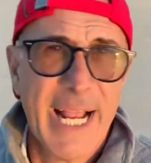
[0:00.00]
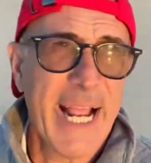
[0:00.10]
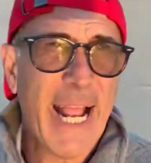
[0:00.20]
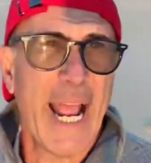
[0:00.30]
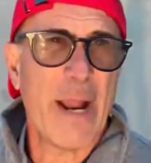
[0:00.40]

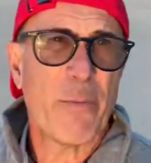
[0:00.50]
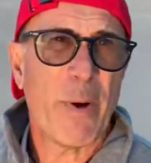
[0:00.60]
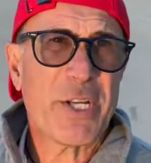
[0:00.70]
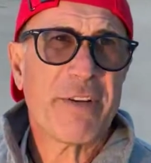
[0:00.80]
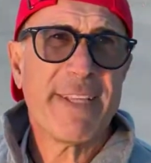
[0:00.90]
And
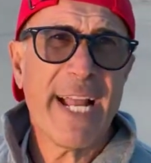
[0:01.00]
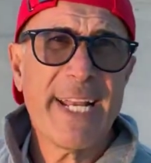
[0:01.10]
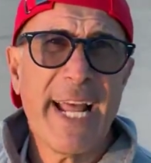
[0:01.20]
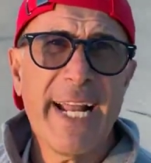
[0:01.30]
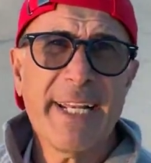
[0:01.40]
once you've done
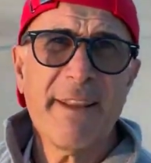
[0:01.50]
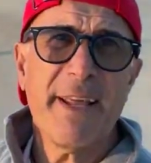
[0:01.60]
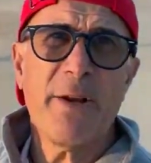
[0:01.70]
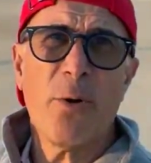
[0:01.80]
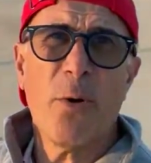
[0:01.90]
that,
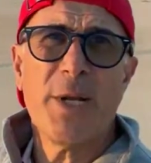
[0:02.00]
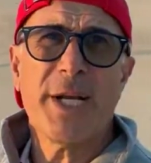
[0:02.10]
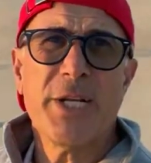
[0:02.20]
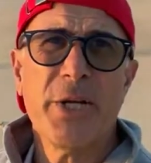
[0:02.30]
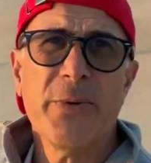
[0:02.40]
then all you
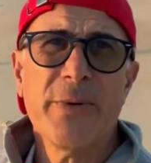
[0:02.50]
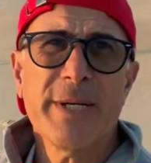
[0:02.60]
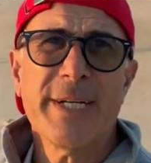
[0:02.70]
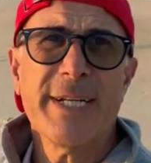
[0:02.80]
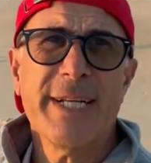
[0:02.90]
can do
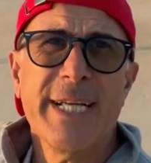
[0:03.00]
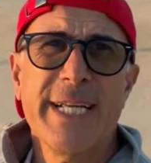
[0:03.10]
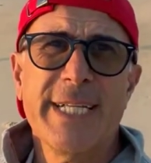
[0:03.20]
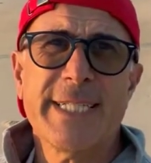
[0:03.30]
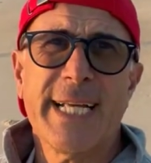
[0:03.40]

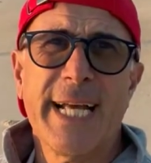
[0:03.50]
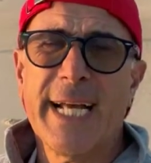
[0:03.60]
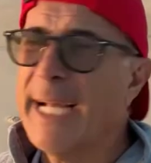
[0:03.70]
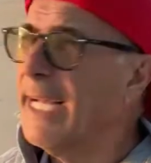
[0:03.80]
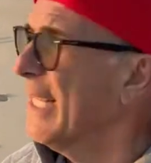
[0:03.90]
is
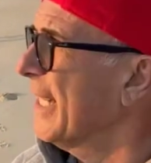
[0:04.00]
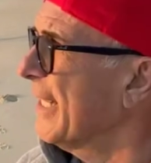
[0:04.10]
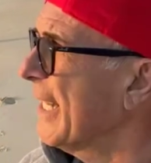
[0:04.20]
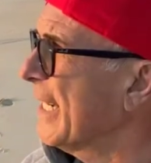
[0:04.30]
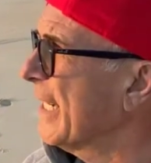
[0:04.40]

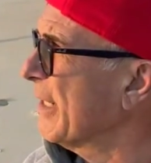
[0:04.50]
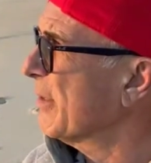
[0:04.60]
then